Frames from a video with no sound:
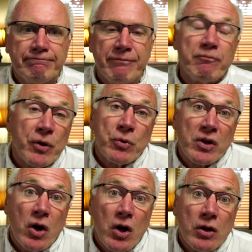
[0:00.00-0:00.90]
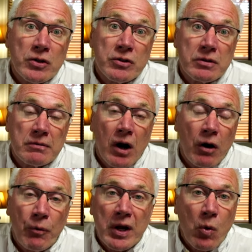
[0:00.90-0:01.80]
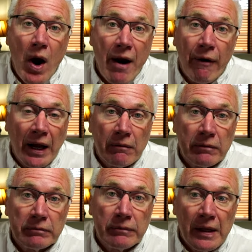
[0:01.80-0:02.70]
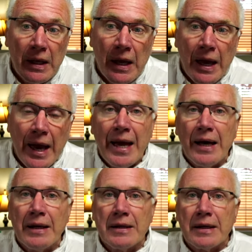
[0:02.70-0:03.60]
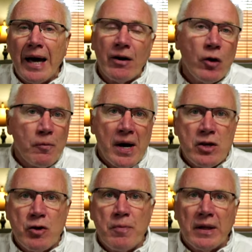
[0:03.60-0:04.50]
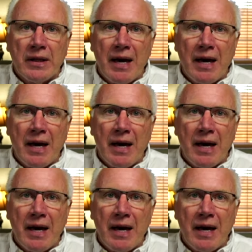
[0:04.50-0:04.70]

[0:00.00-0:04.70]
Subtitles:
protocols are requiring. And I don't know about you, but that